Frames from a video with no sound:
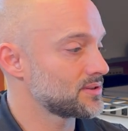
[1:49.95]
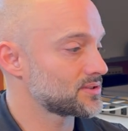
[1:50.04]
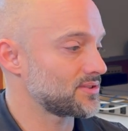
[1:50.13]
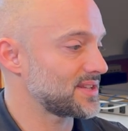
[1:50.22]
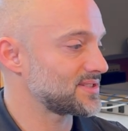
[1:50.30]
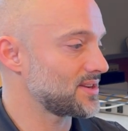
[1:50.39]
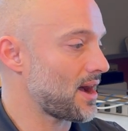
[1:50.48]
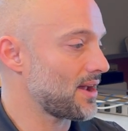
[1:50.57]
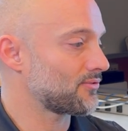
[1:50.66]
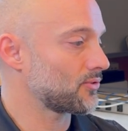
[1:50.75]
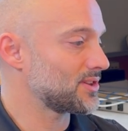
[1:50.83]
So that's
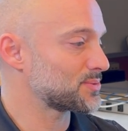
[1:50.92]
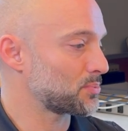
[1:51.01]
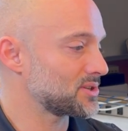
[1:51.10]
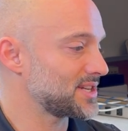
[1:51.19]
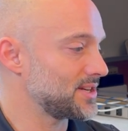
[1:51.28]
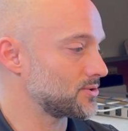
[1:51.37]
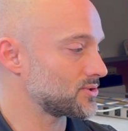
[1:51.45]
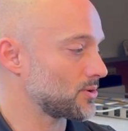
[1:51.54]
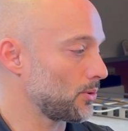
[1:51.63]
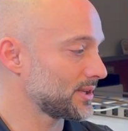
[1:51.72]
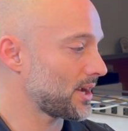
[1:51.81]
not for this procedure.
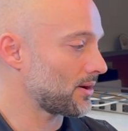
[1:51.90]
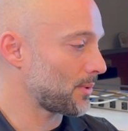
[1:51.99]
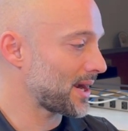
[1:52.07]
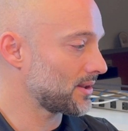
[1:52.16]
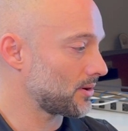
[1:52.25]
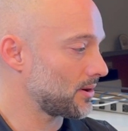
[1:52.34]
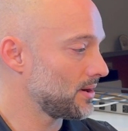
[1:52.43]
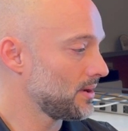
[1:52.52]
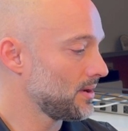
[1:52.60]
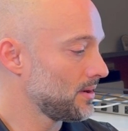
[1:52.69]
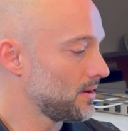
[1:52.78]
So only on a regular
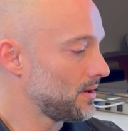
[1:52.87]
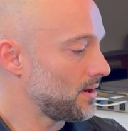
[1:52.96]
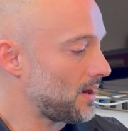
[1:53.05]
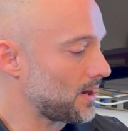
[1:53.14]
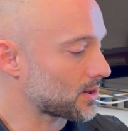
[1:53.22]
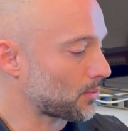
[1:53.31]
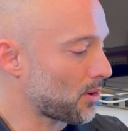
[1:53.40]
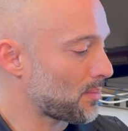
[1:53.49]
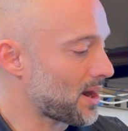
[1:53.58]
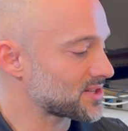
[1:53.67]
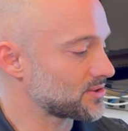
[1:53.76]

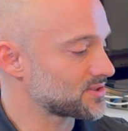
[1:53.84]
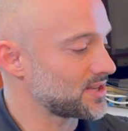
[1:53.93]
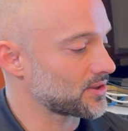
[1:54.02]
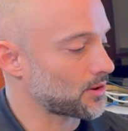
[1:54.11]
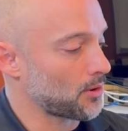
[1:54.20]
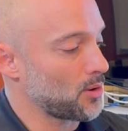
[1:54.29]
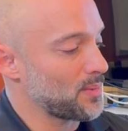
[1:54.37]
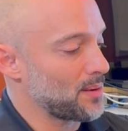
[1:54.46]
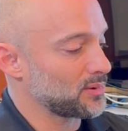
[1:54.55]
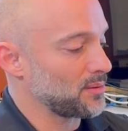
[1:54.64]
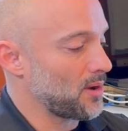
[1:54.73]
Chrome box, you'll see the Chrome
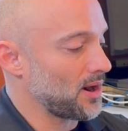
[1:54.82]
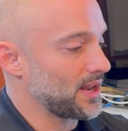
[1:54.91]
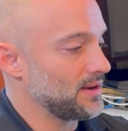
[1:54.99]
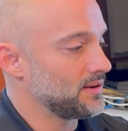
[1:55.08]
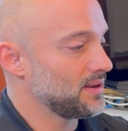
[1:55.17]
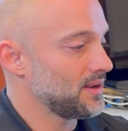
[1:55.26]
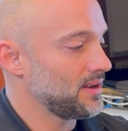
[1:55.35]
emblem on it.